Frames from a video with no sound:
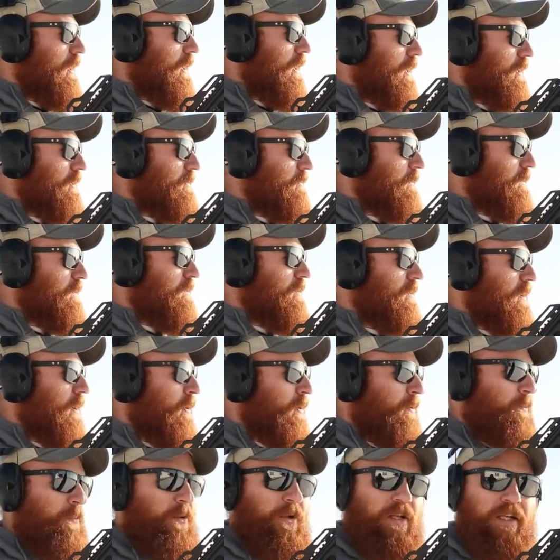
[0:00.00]
and it's been
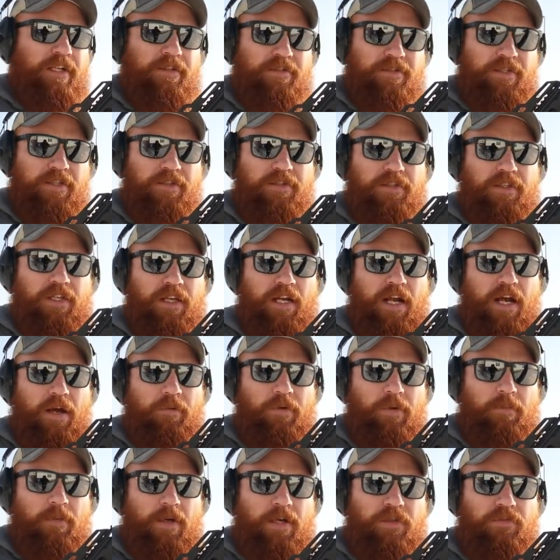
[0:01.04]
snowing pretty consistently in
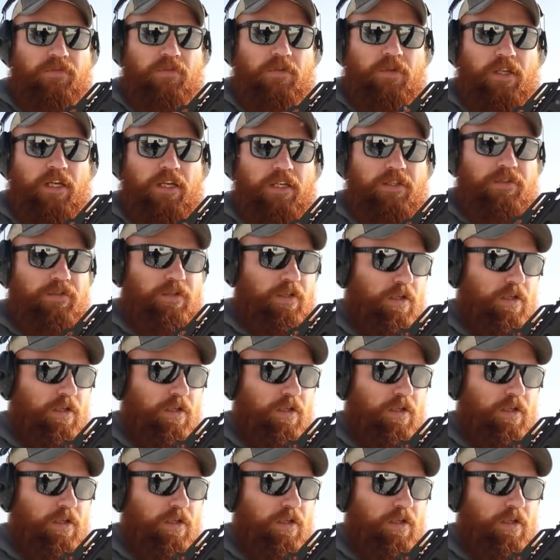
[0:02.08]
Iowa the past few days.